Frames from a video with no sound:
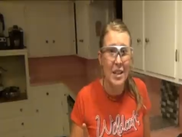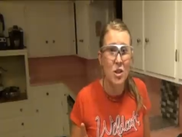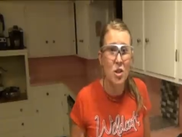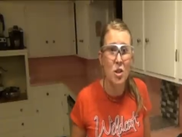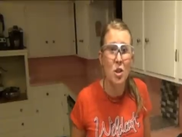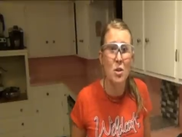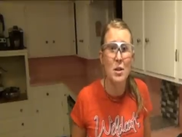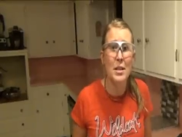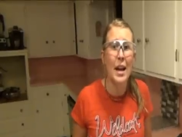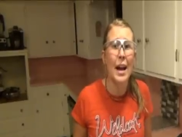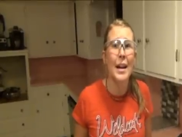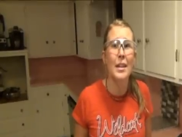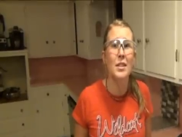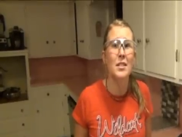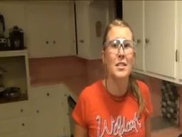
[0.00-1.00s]
each of those
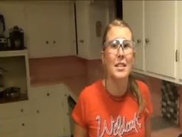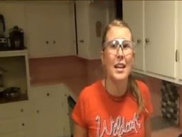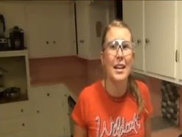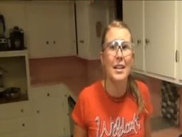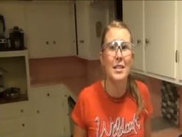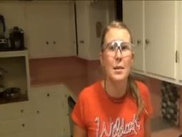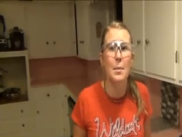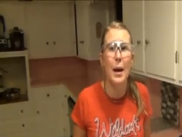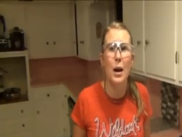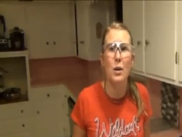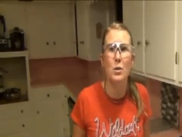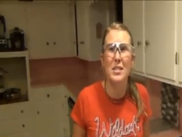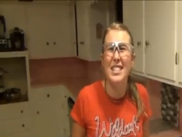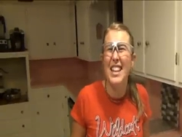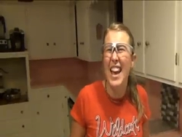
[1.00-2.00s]
tiles takes
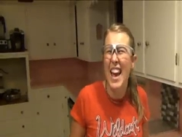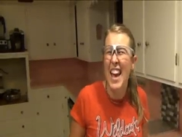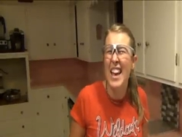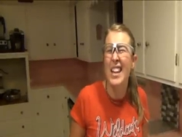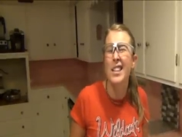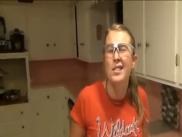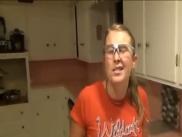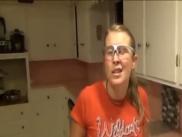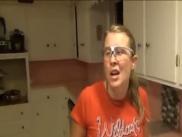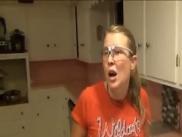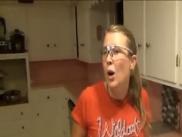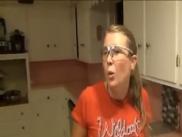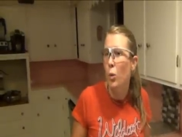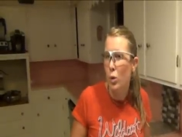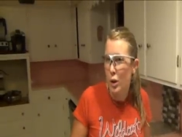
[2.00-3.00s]
about 10
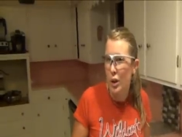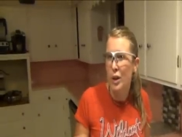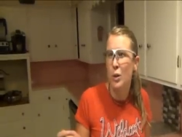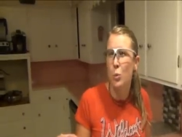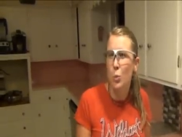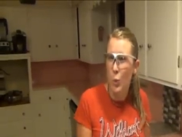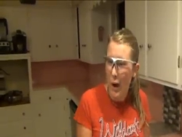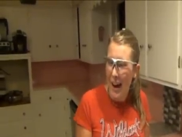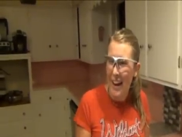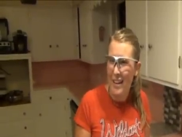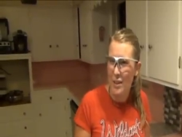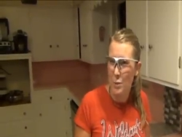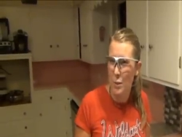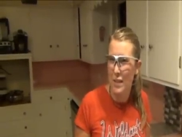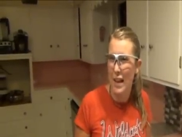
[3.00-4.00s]
good
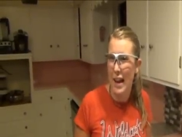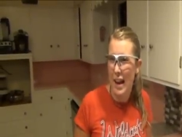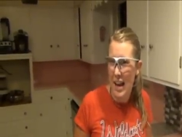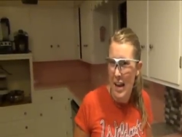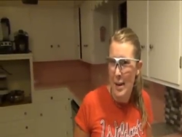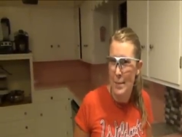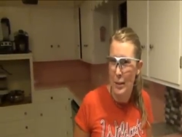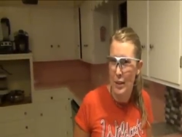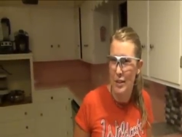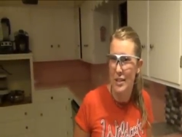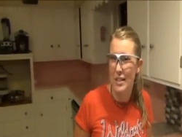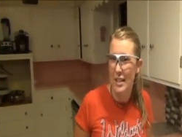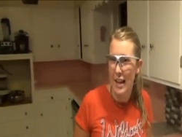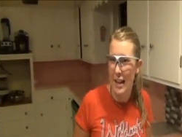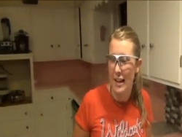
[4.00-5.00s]
whacks with a
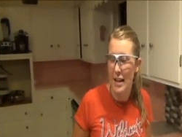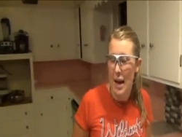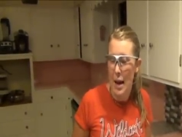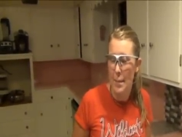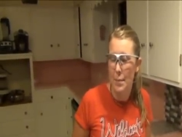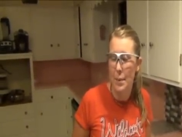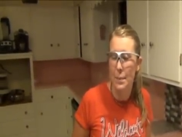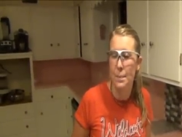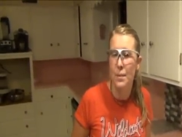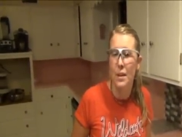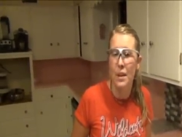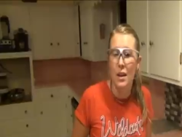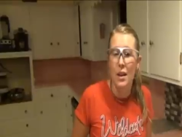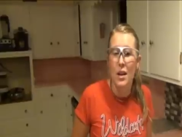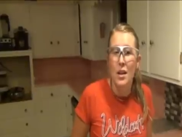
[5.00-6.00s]
hammer to get it up.
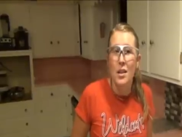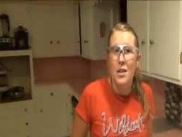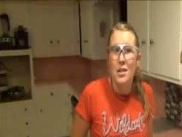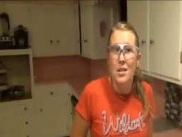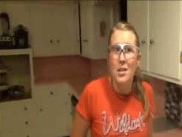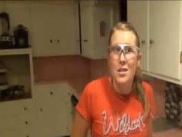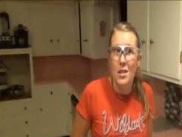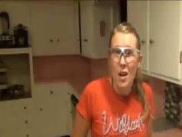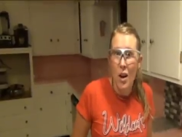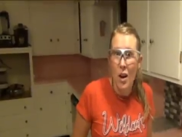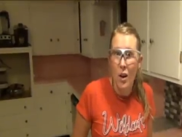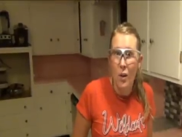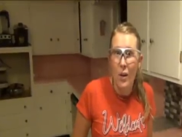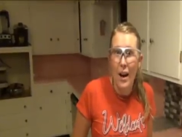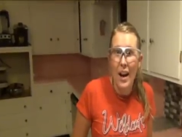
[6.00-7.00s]
So
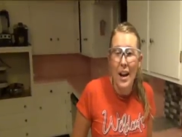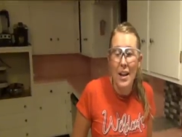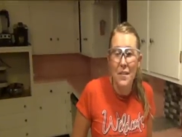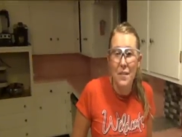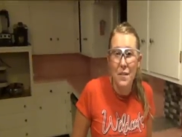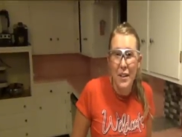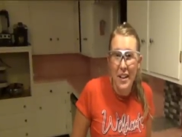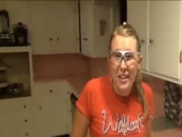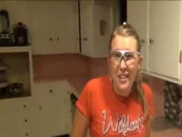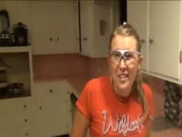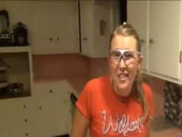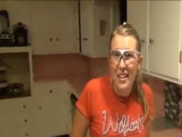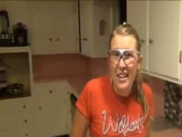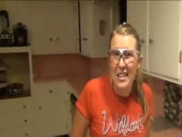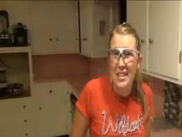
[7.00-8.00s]
I
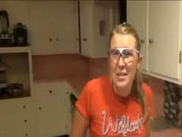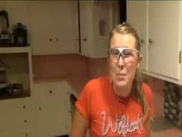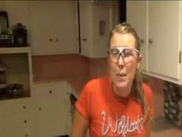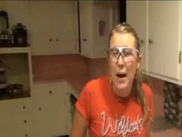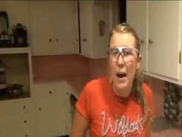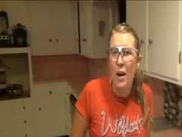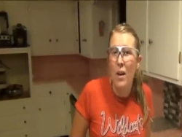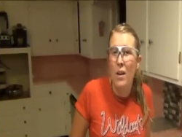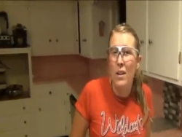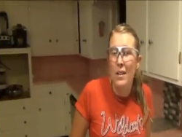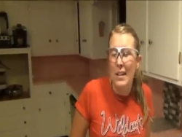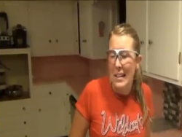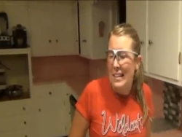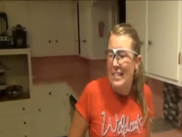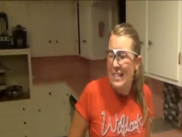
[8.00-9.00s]
figured that it's
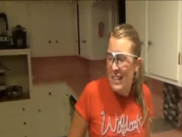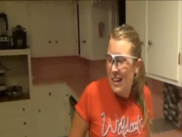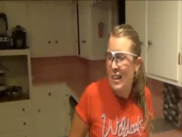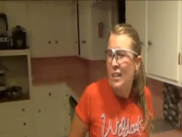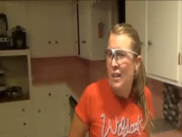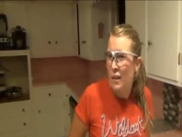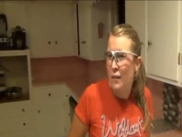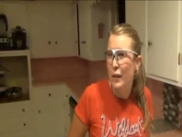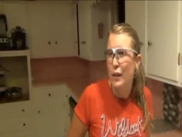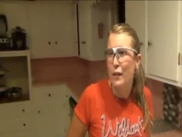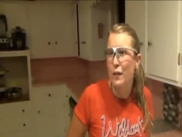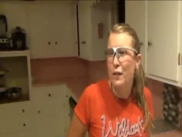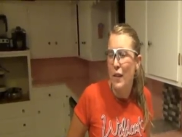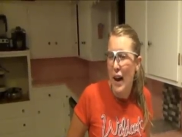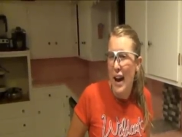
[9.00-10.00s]
about a little
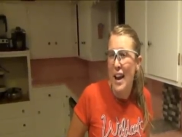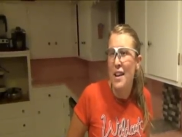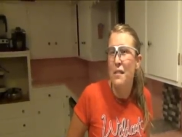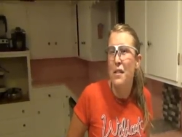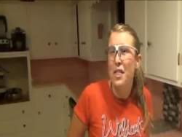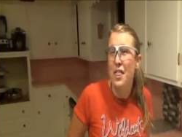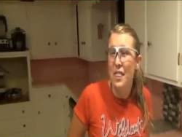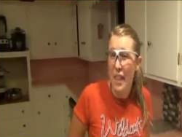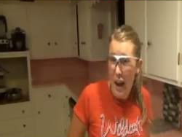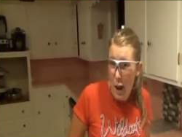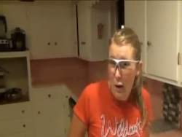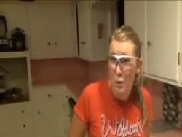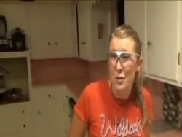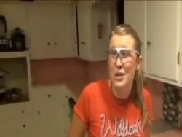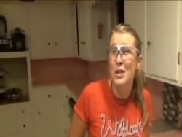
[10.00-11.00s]
over
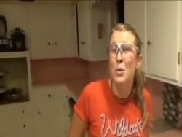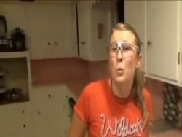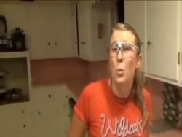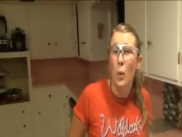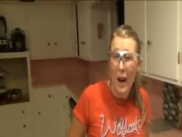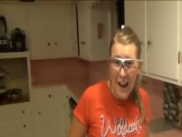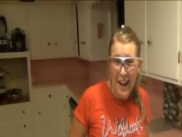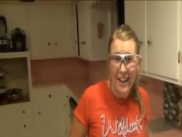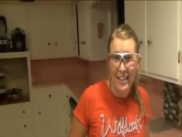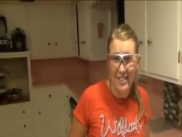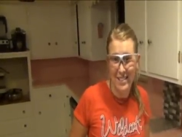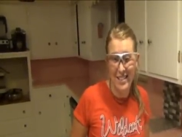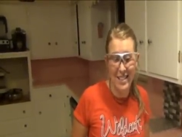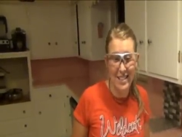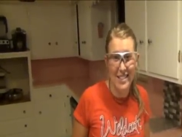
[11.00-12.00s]
5,000
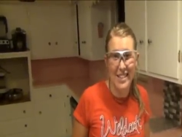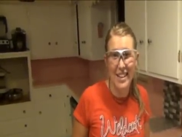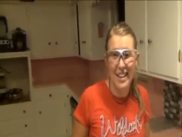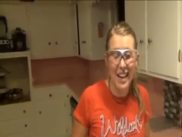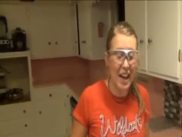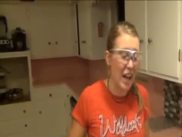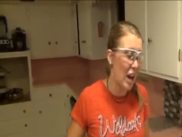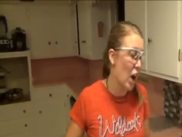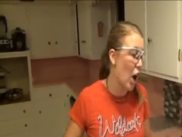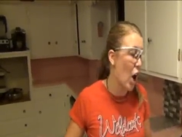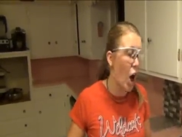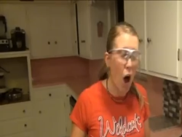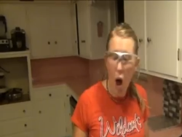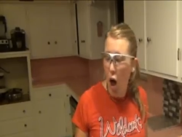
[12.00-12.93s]
whacks to get